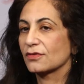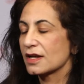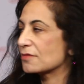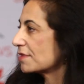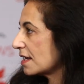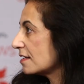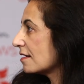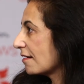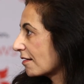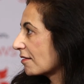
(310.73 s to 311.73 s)
quite a bit,
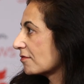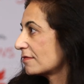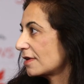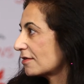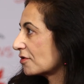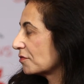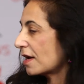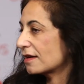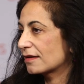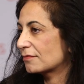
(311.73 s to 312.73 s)
mm-hmm. You know,
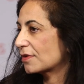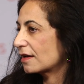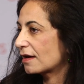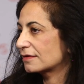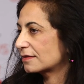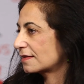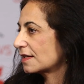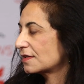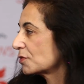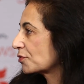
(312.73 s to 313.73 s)
by
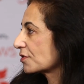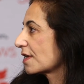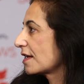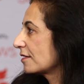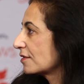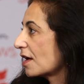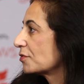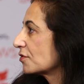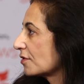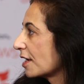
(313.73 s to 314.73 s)
60% up
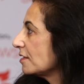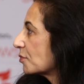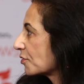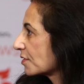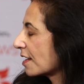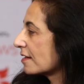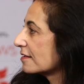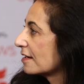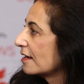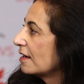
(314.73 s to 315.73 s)
to 90%.
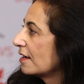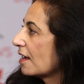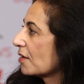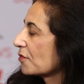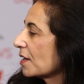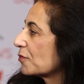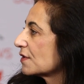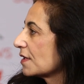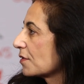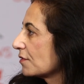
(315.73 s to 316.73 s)
With
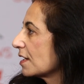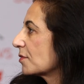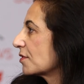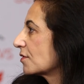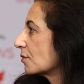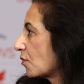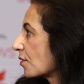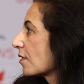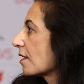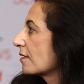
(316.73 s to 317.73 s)
APOC3 inhibitor
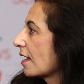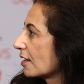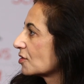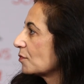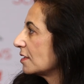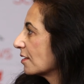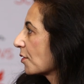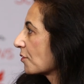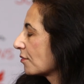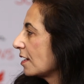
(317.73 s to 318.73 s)
more than the
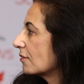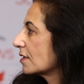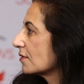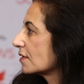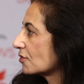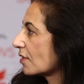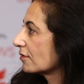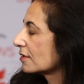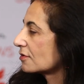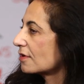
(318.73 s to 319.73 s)
ANGPTL3, reducing
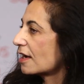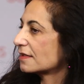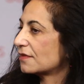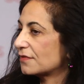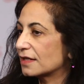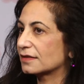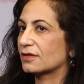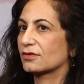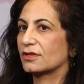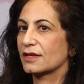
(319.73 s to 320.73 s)
triglycerides and
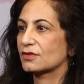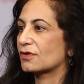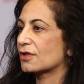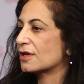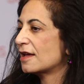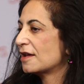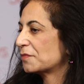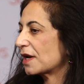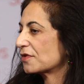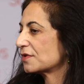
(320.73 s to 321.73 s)
VLDL cholesterol.
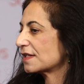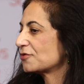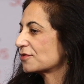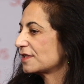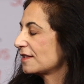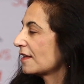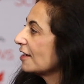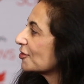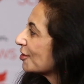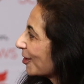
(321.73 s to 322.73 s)
But I thought it was interesting, the
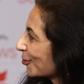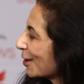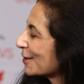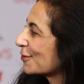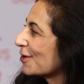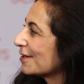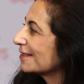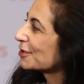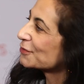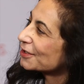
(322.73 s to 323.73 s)
HDL
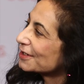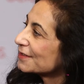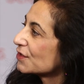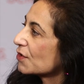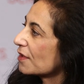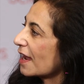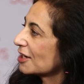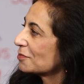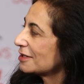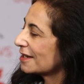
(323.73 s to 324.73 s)
cholesterol differed, so the
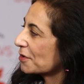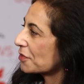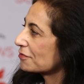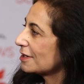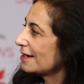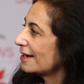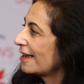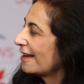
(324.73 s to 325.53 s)
ANGPTL3